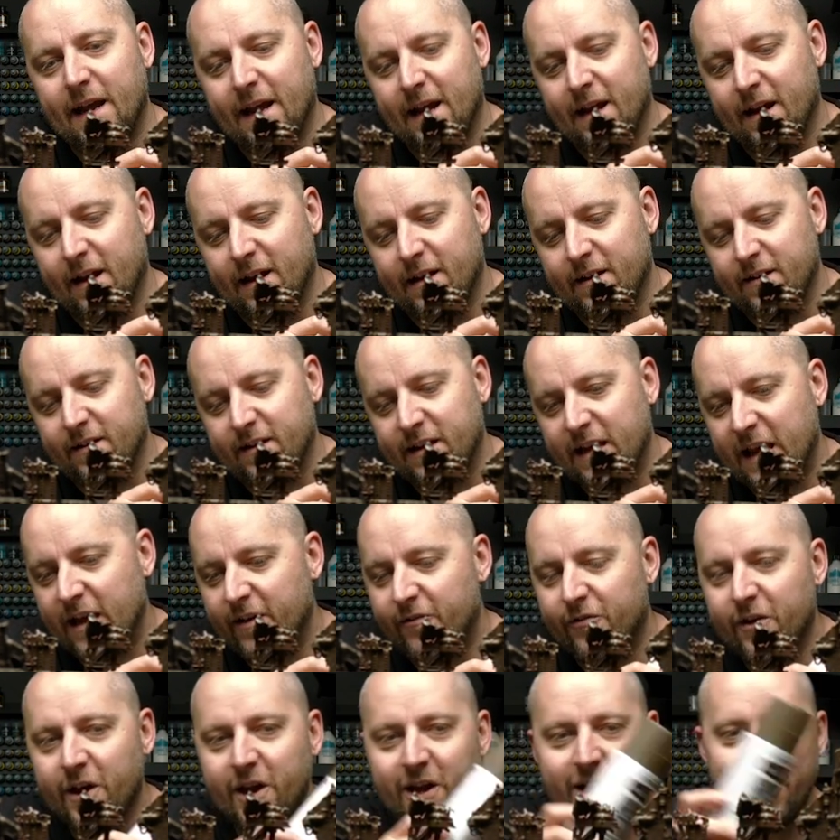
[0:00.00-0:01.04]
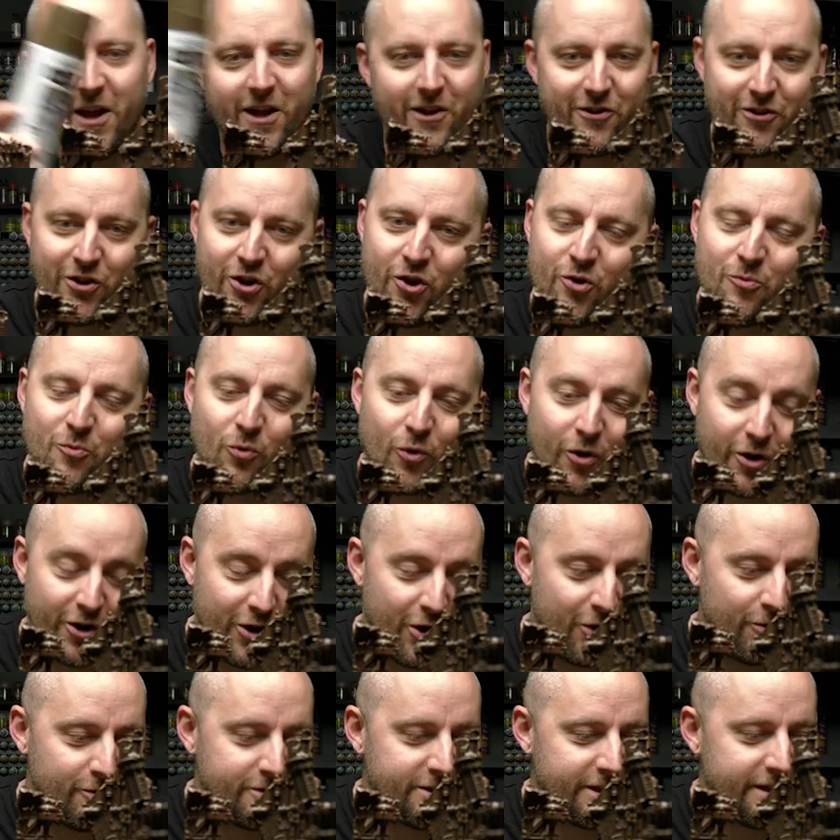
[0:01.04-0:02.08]
and gave it two more
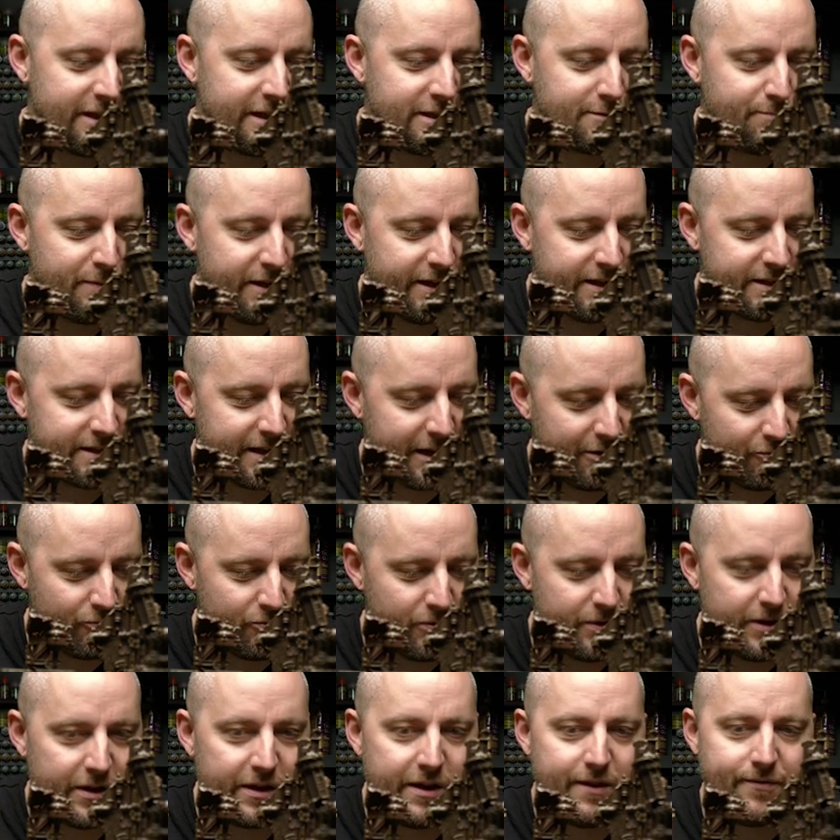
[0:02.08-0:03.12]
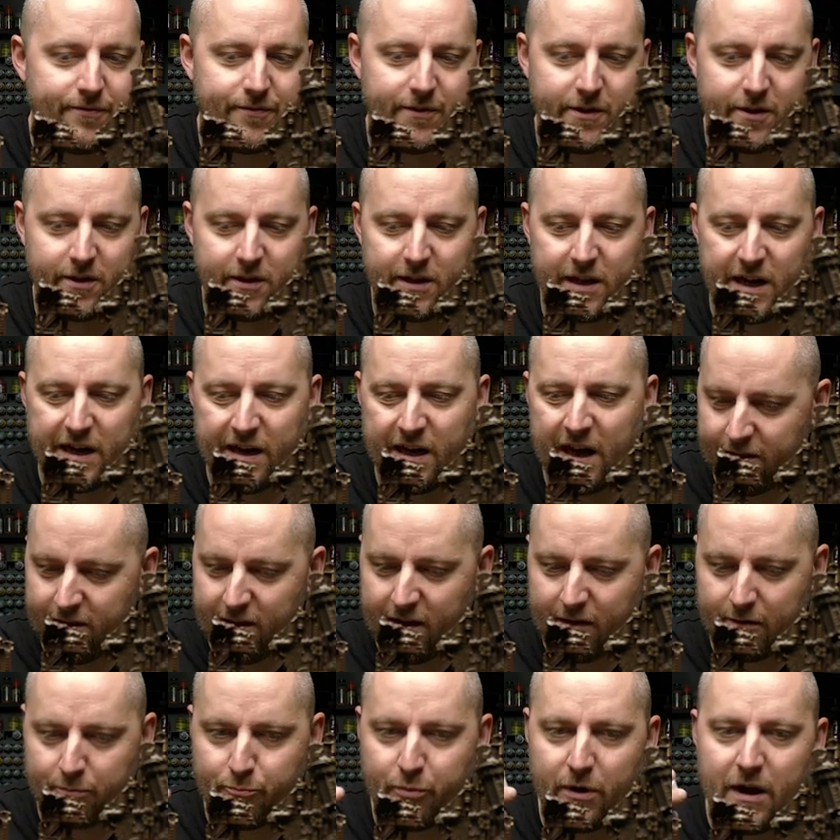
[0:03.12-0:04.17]
coats of this because I really feel like
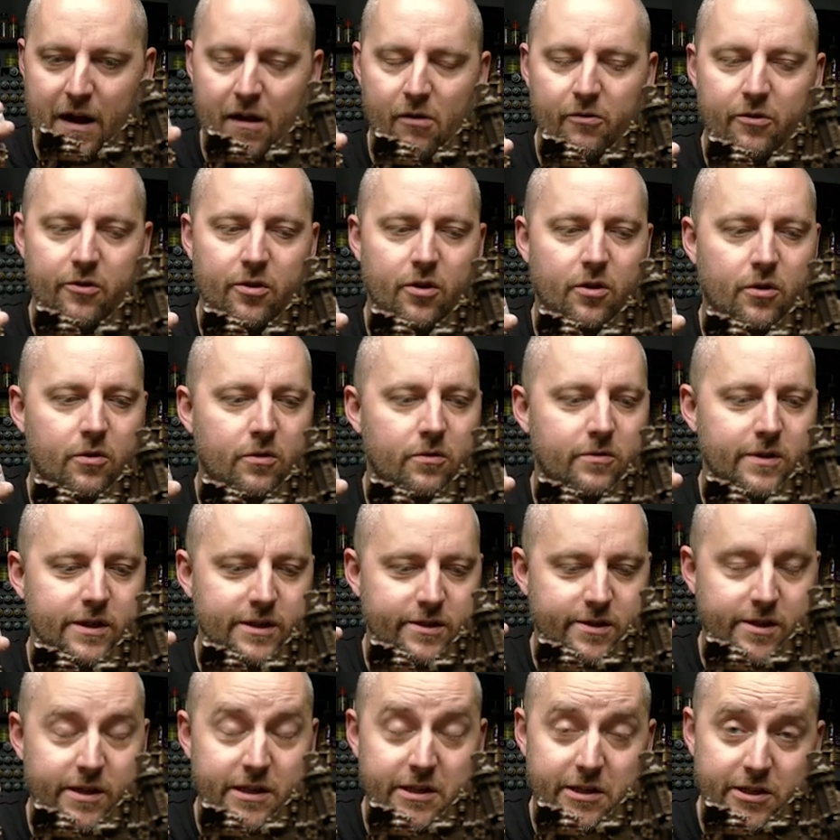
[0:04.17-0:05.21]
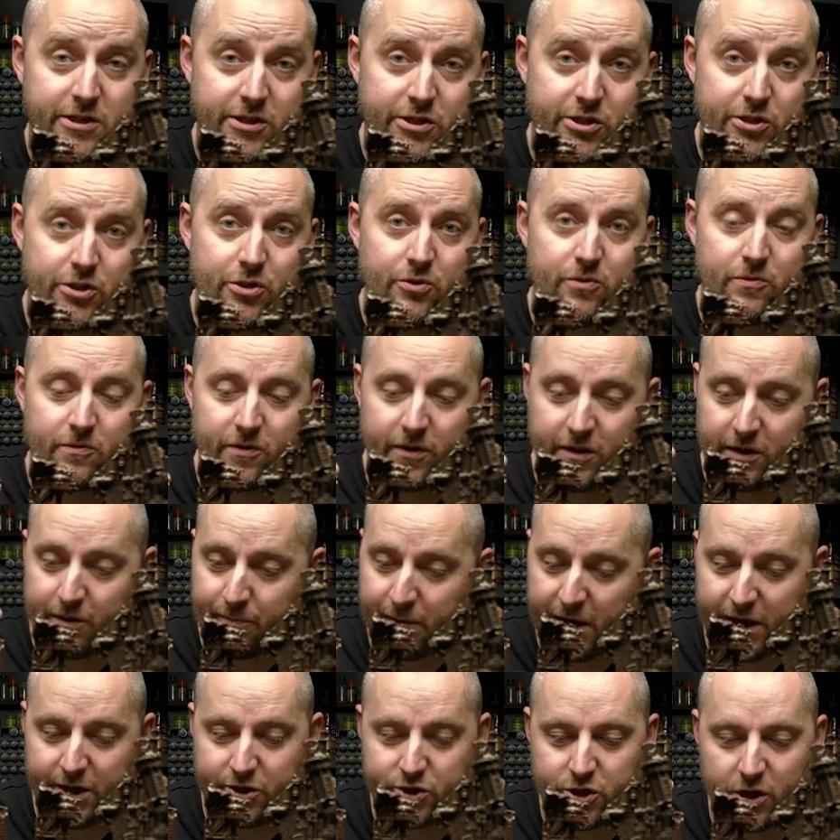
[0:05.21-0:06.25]
this brown tone is gonna suit the
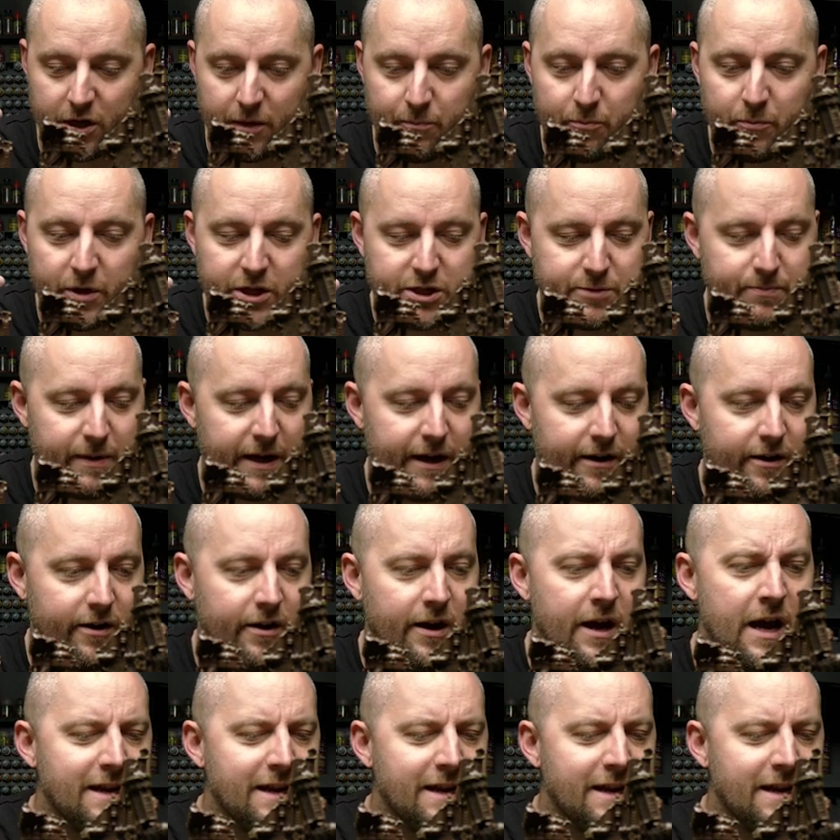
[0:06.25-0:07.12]
paint job much better.